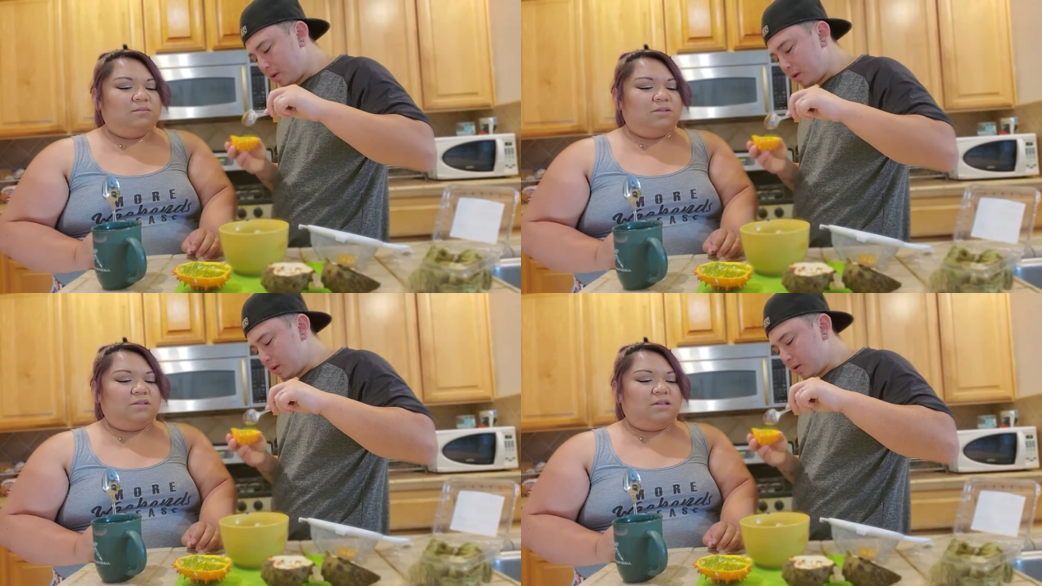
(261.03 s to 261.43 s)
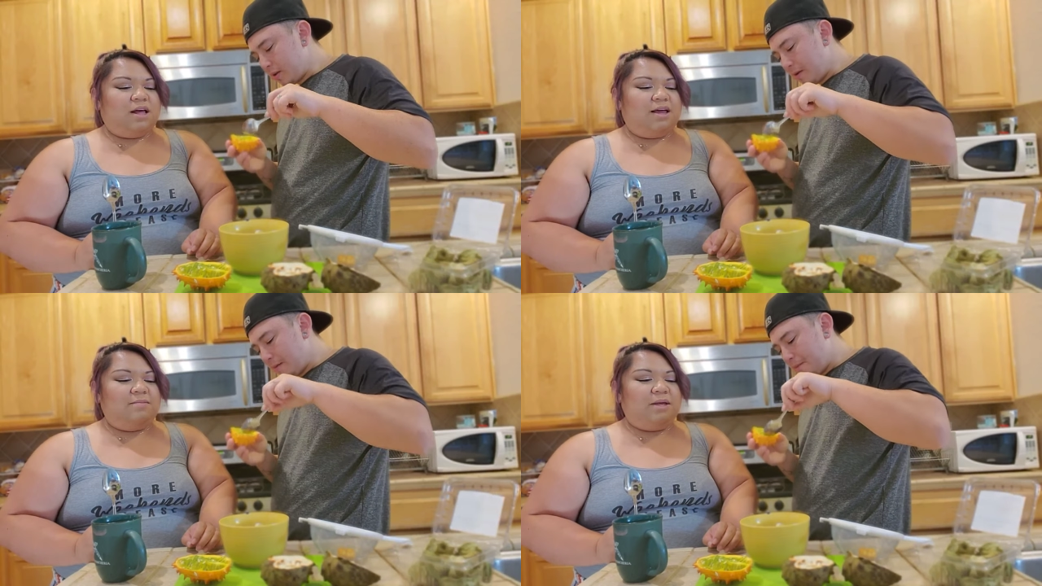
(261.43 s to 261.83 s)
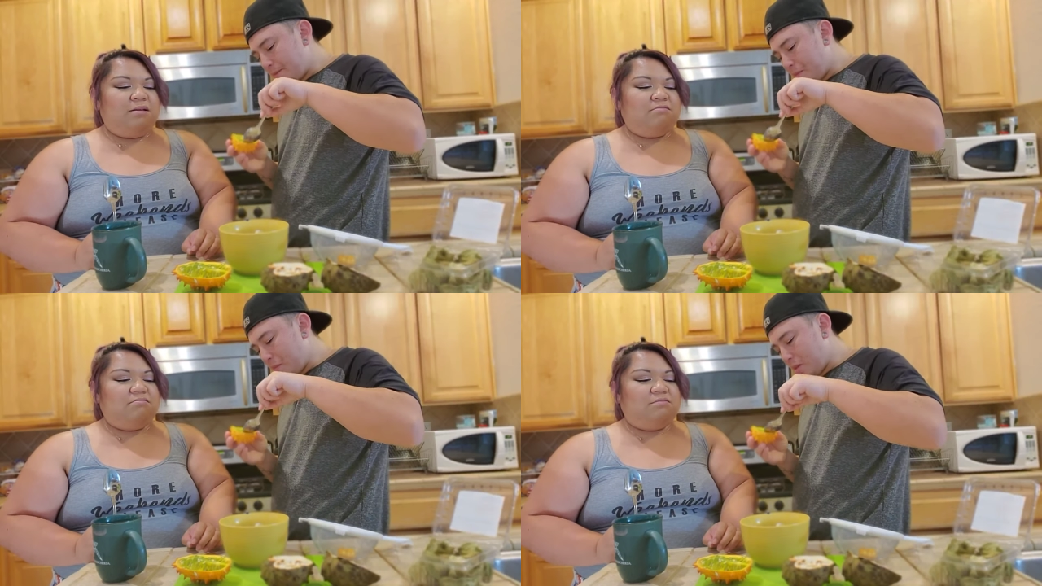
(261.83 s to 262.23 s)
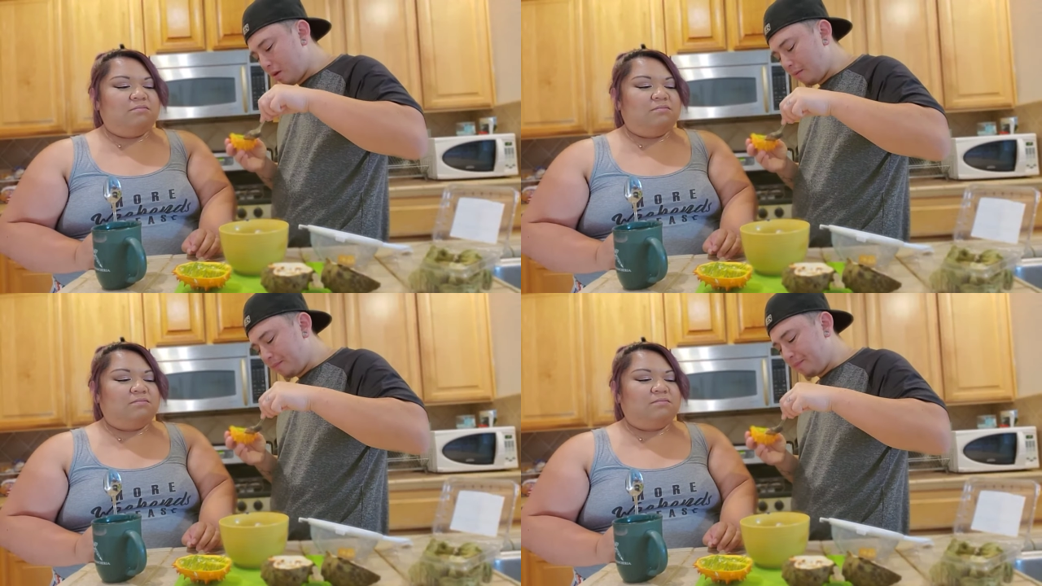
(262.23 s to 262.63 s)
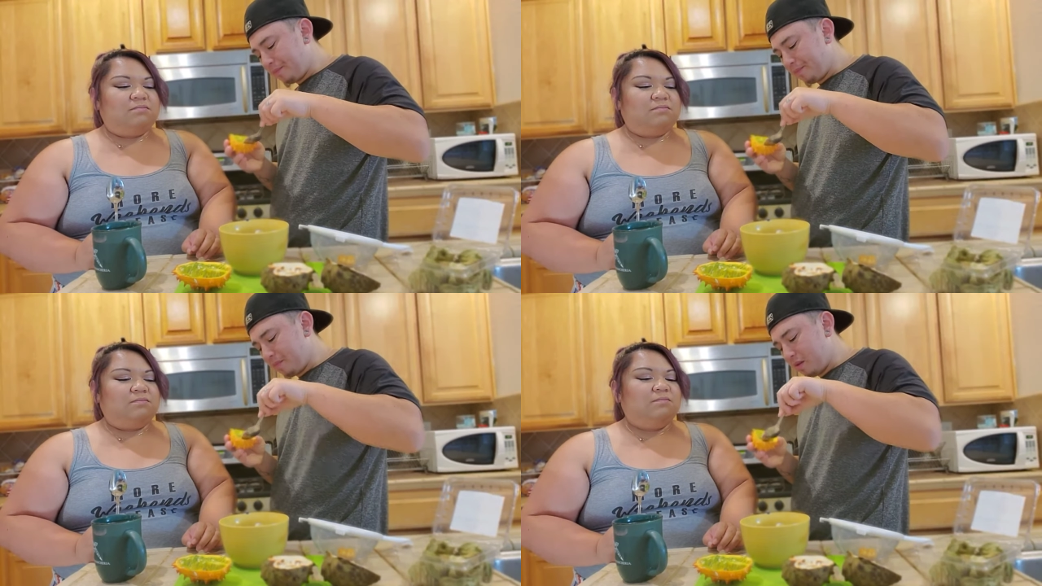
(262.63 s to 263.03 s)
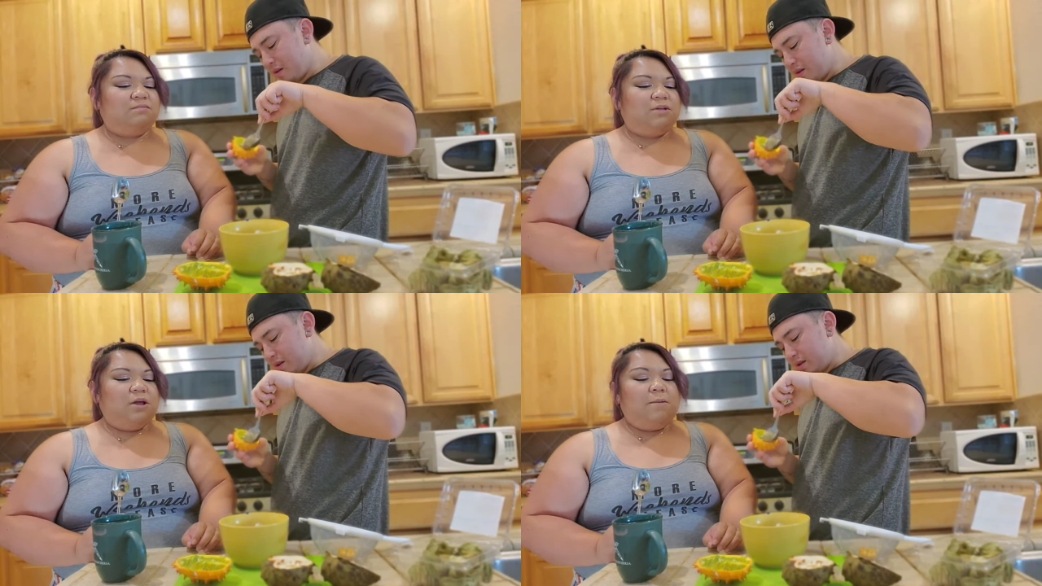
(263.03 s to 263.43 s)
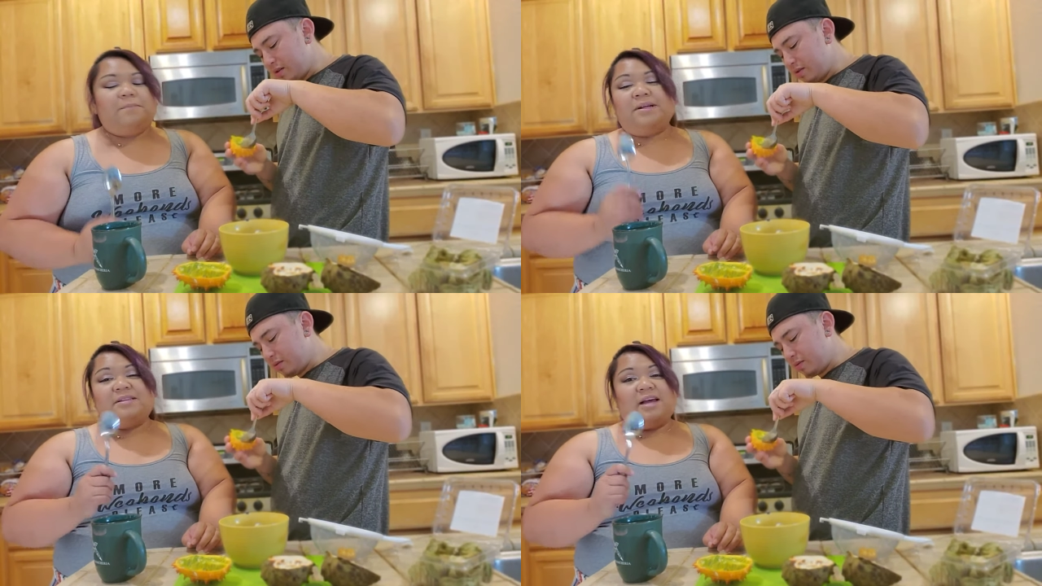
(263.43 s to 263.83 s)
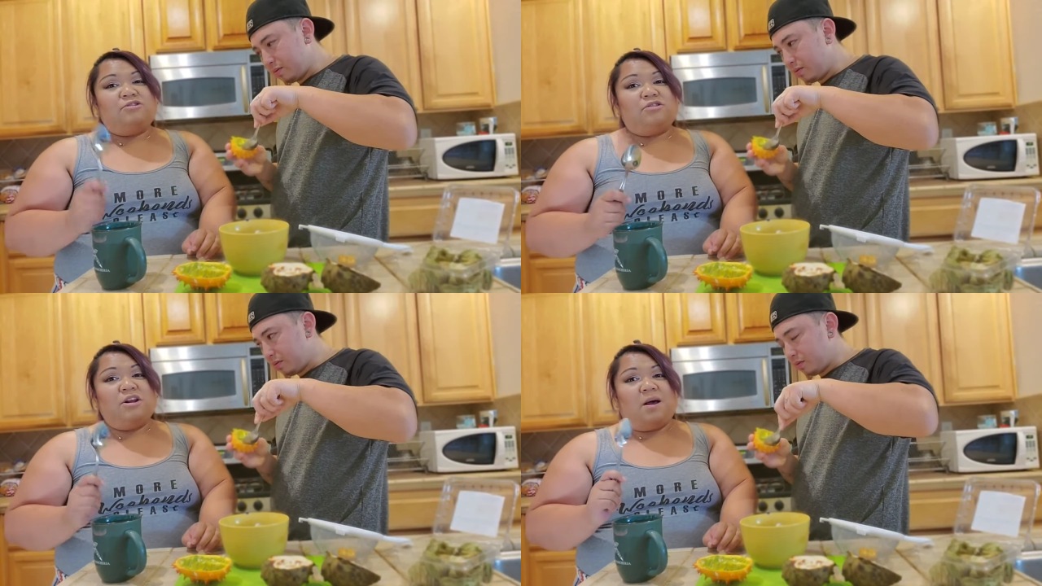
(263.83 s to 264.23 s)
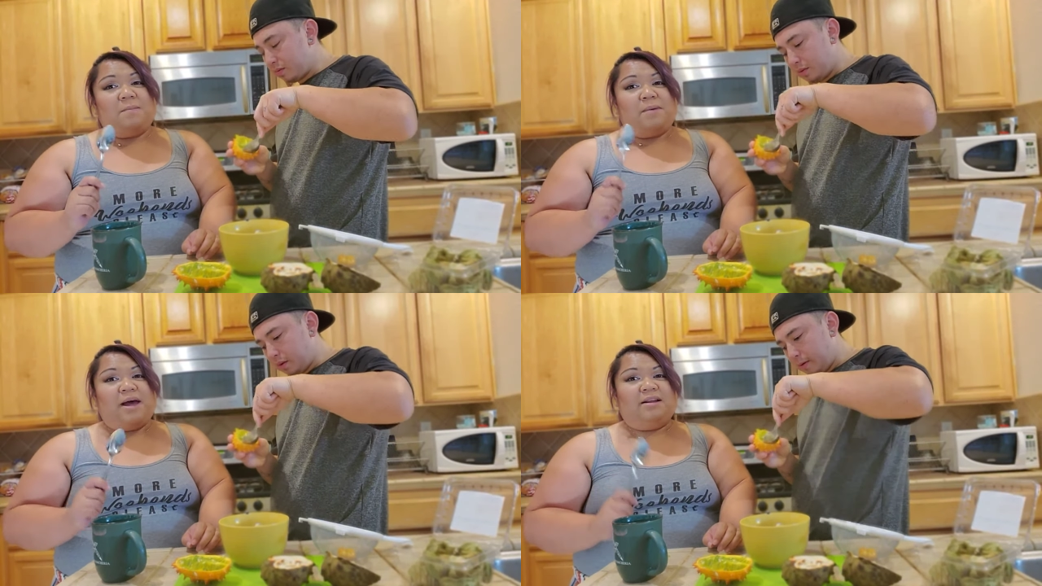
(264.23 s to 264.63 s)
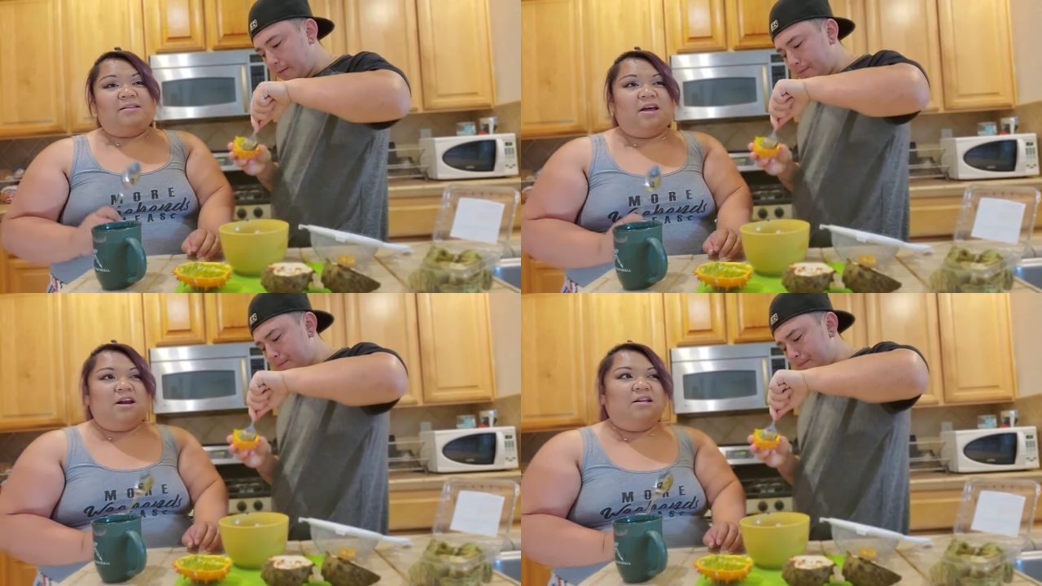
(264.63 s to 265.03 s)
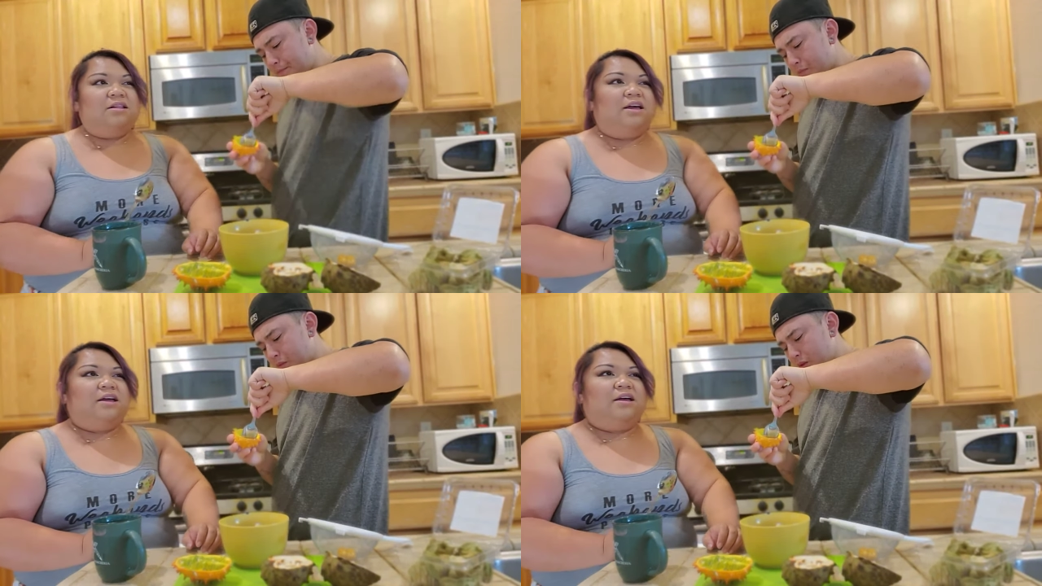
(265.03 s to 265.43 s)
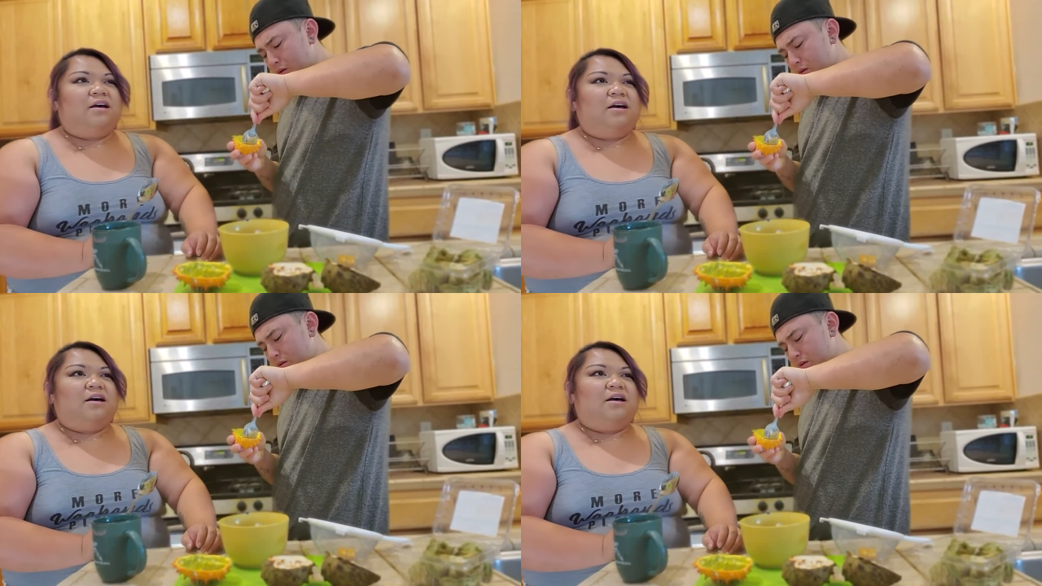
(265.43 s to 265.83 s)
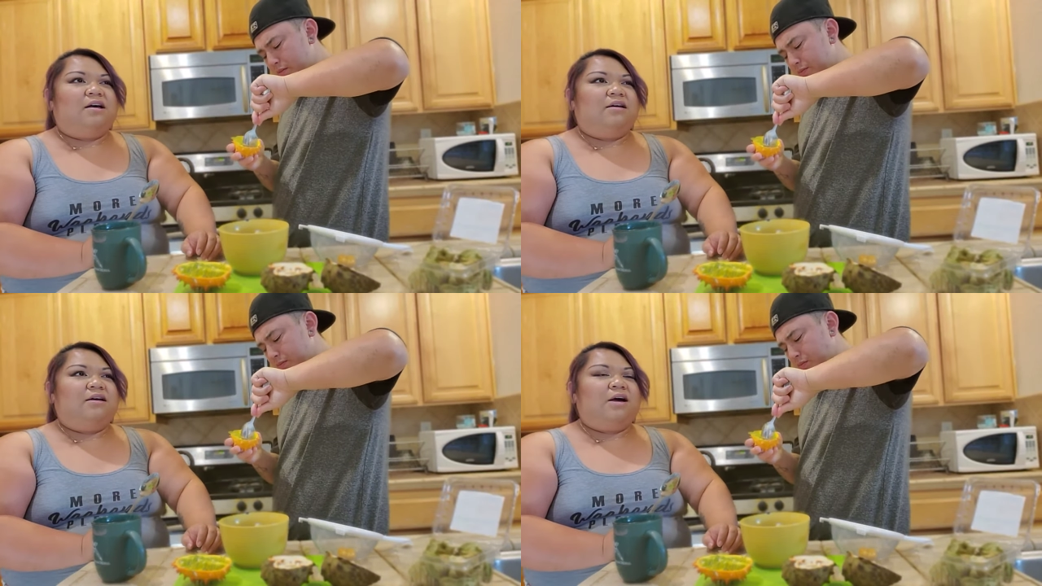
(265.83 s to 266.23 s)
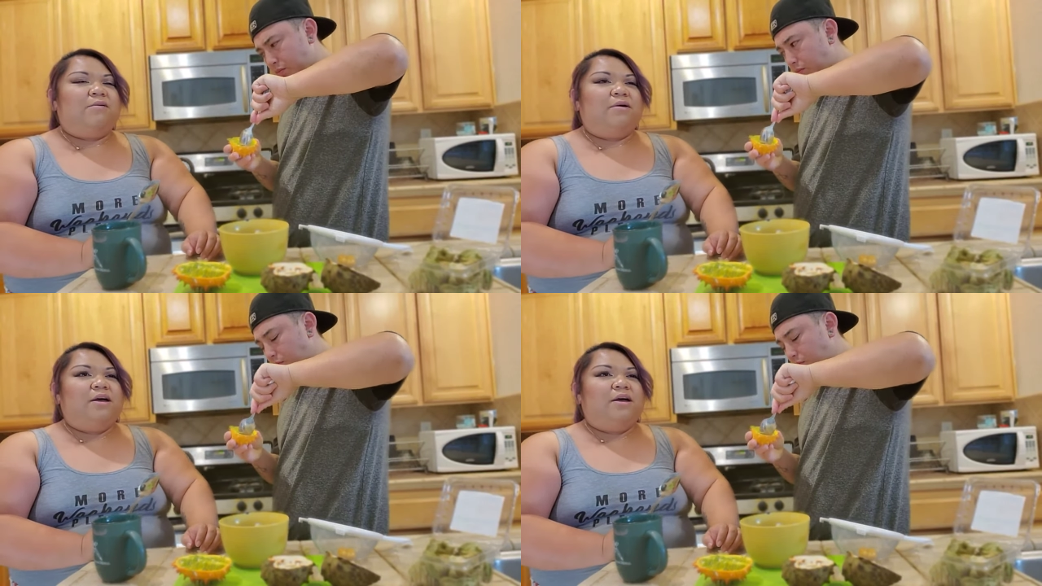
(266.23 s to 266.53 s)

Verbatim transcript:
Speaker 1: slimy. But it's actually not bad. It's kind of like, uh, I,